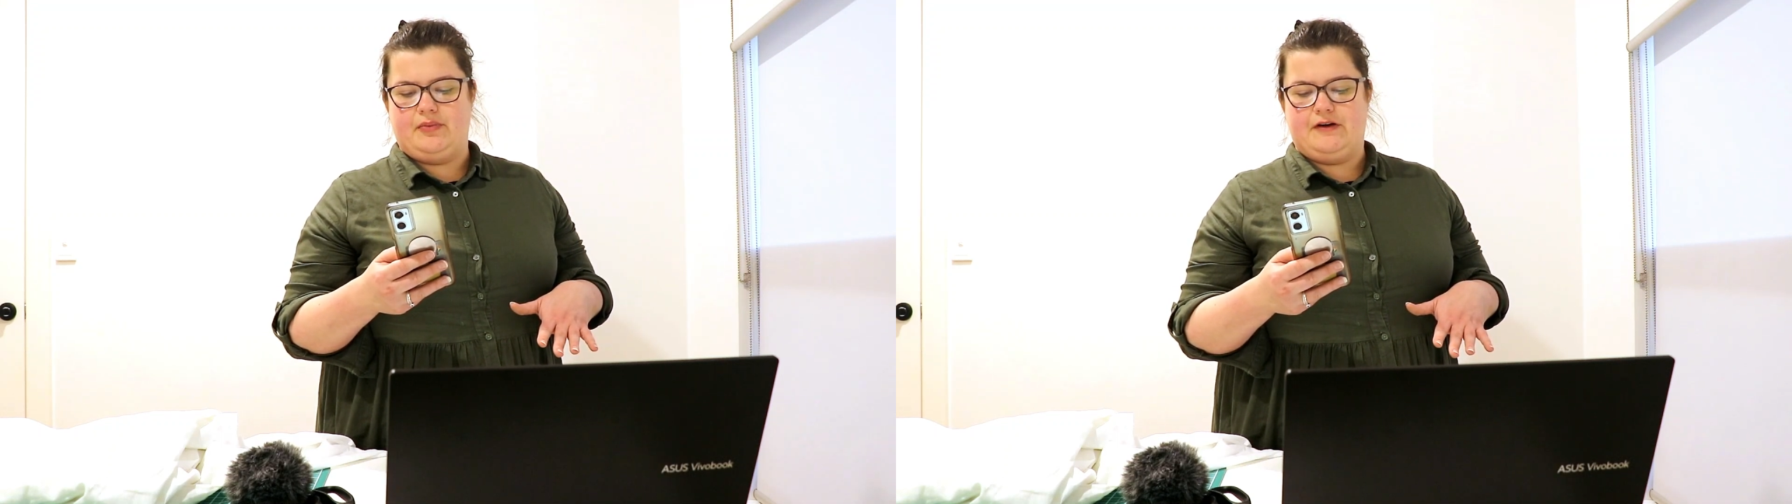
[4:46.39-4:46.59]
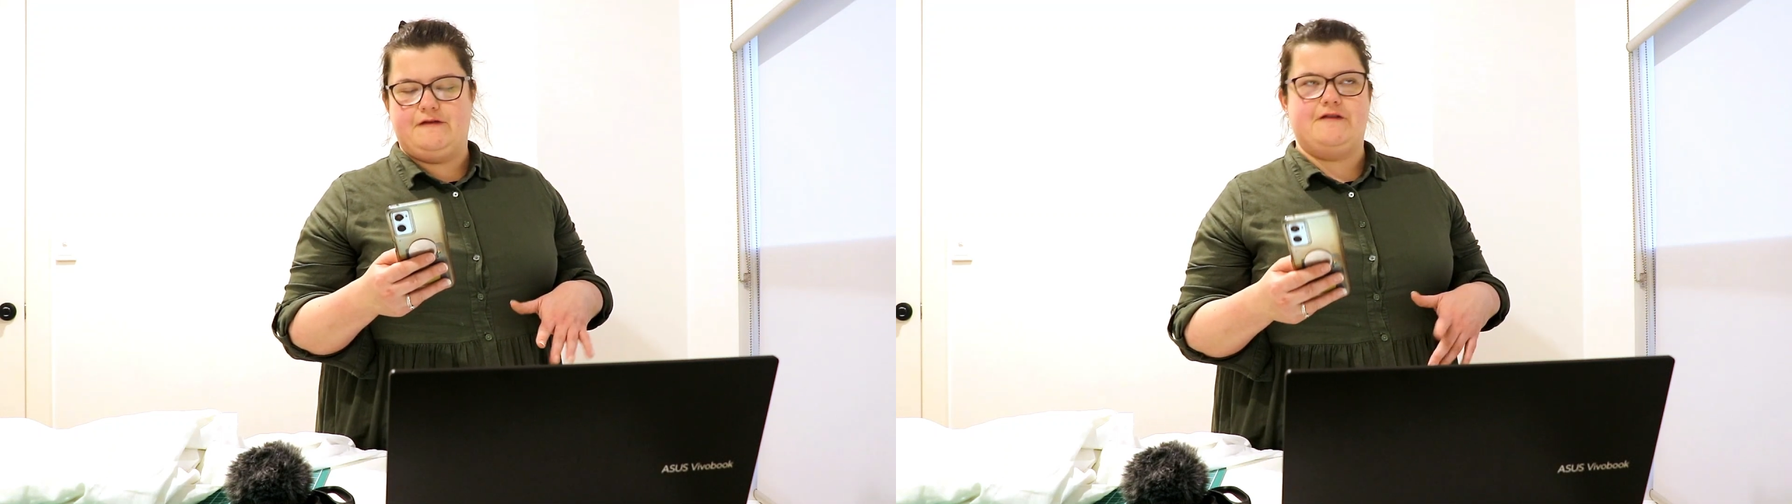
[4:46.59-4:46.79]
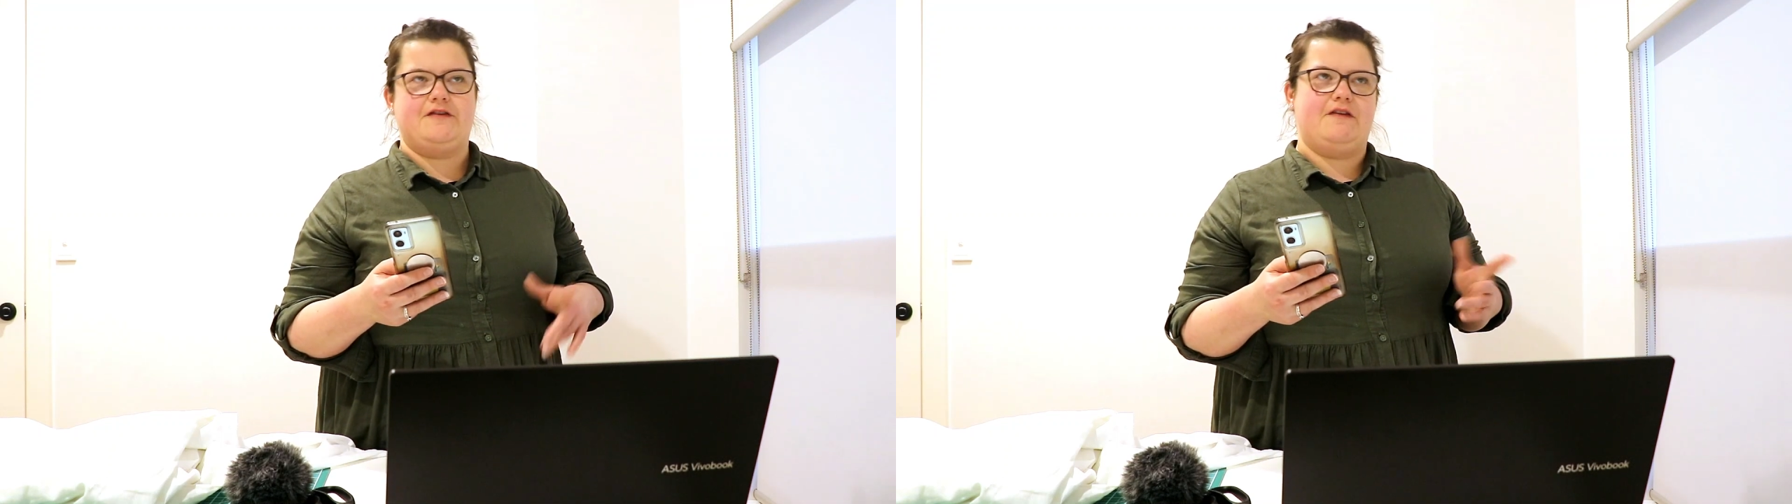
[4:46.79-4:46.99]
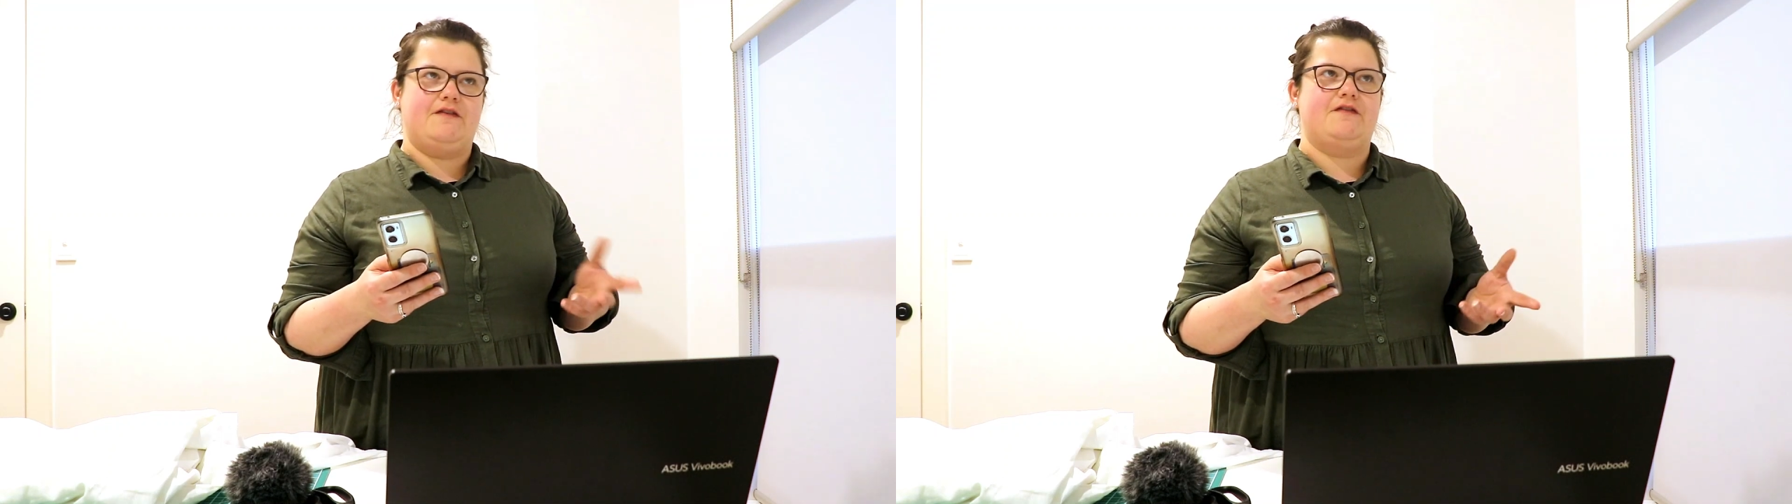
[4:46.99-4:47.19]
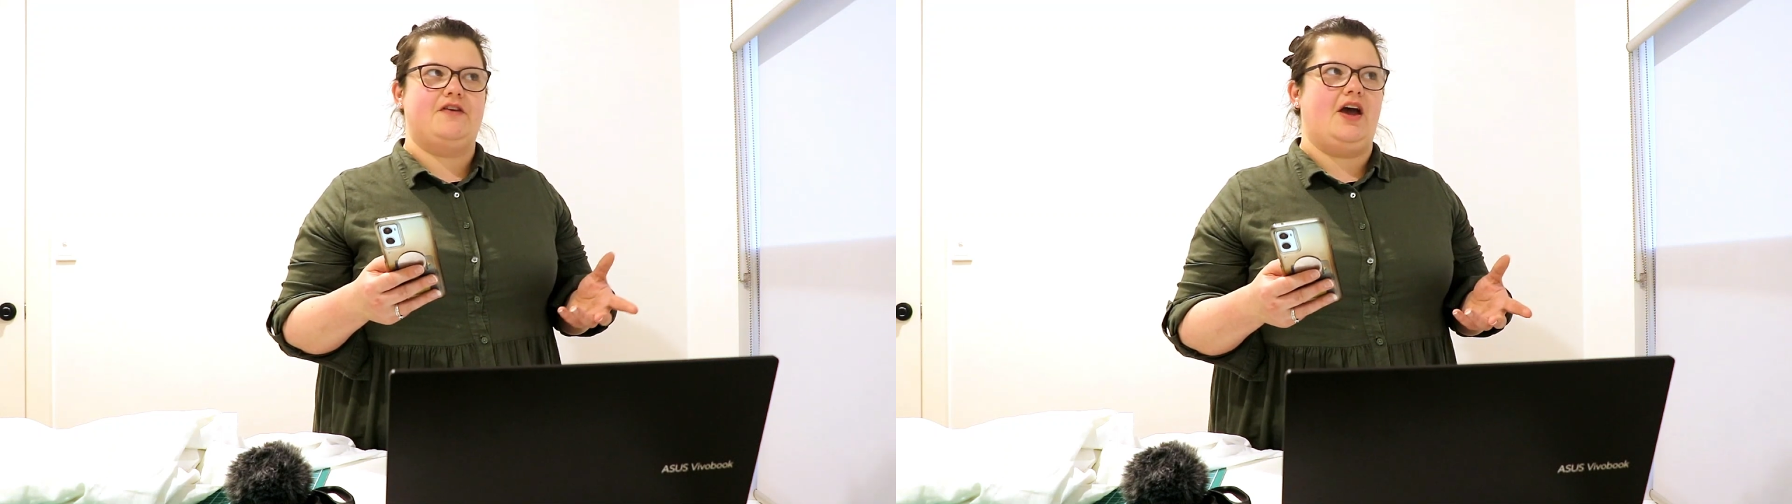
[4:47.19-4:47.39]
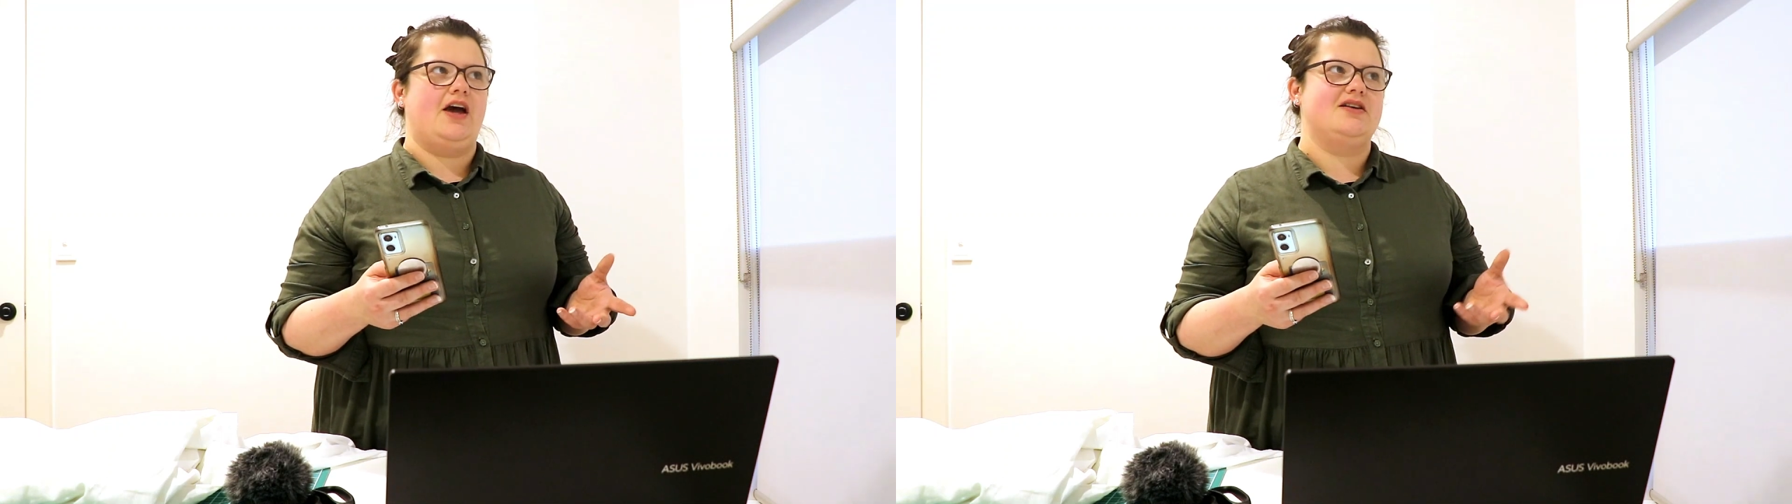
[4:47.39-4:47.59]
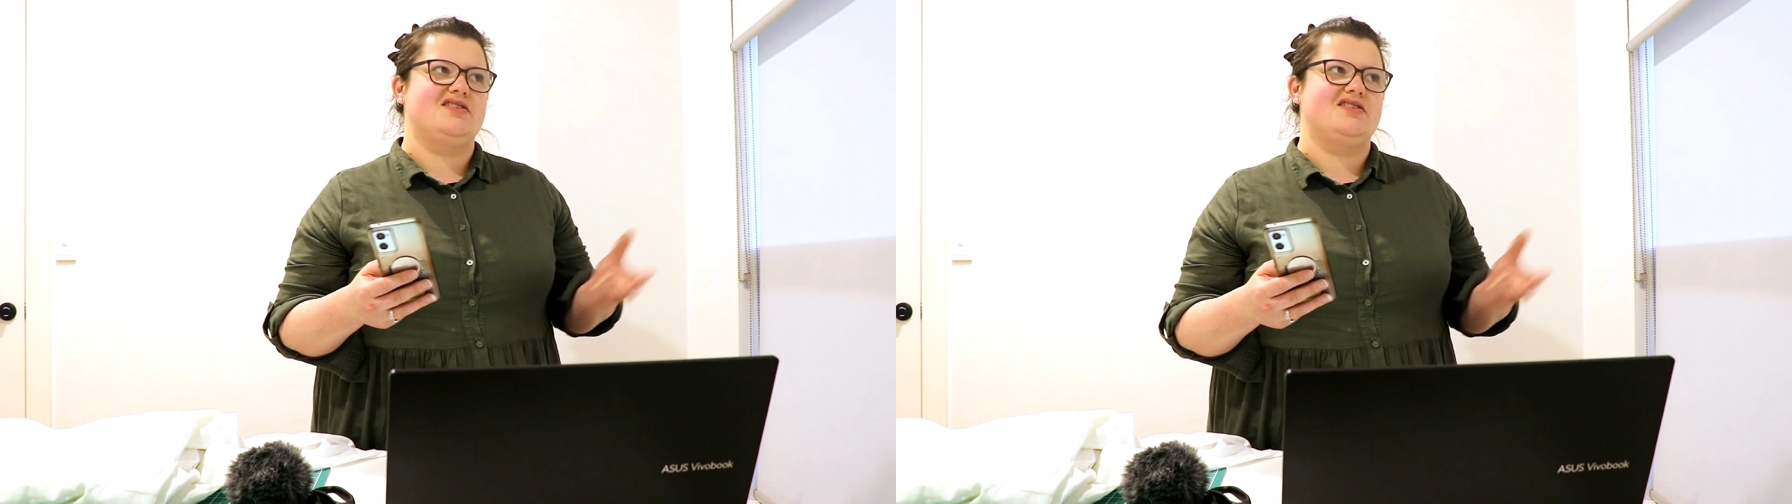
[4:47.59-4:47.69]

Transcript: 1558,